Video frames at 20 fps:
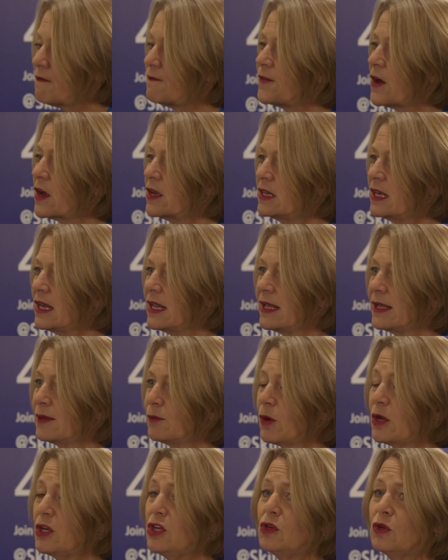Finally,
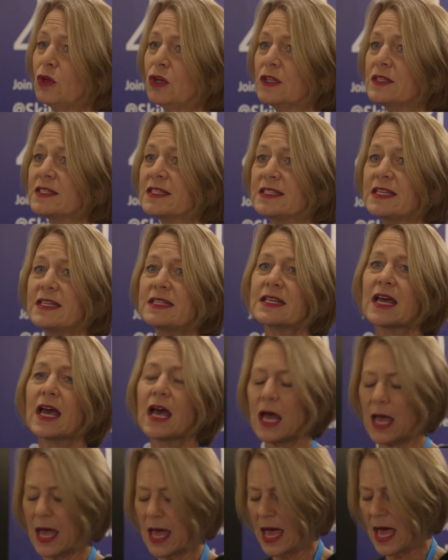when you consider
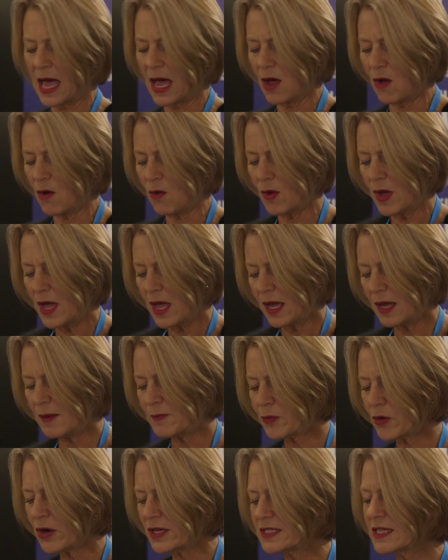how
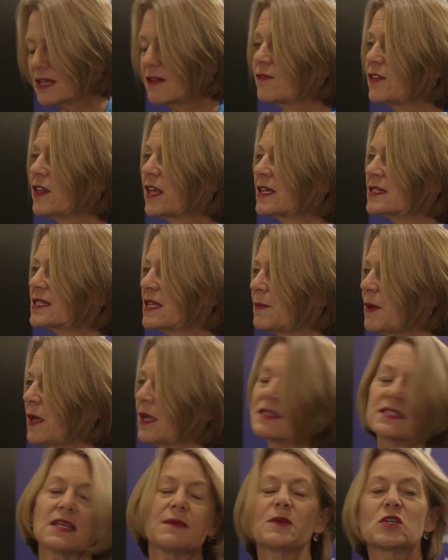impressive the
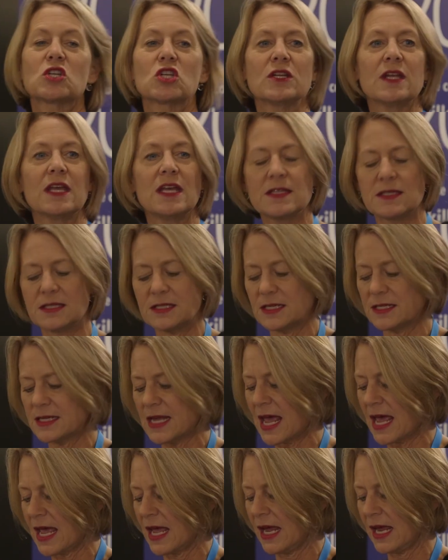exhibition is
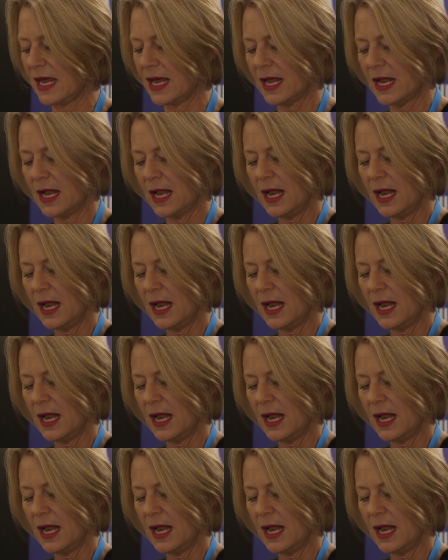today,